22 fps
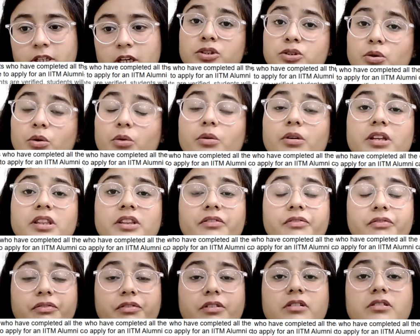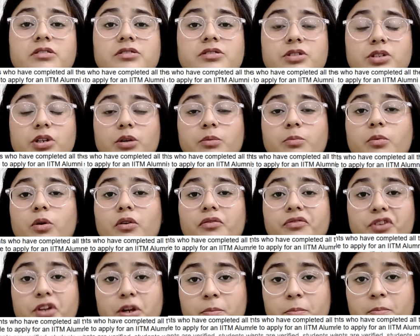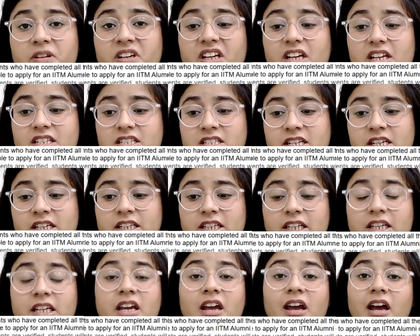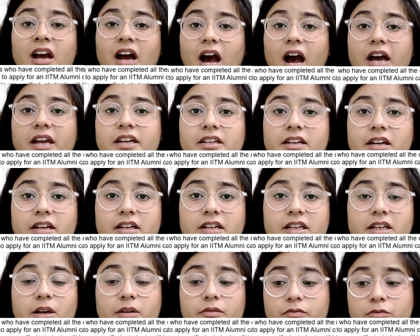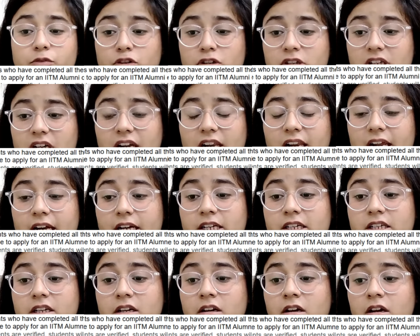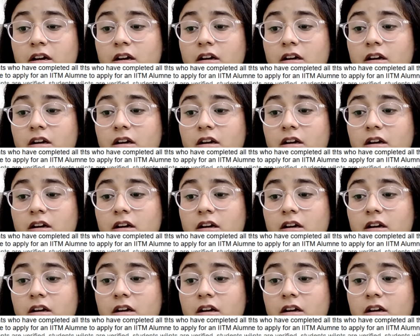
So in the first term of your BS degree, IITM would collect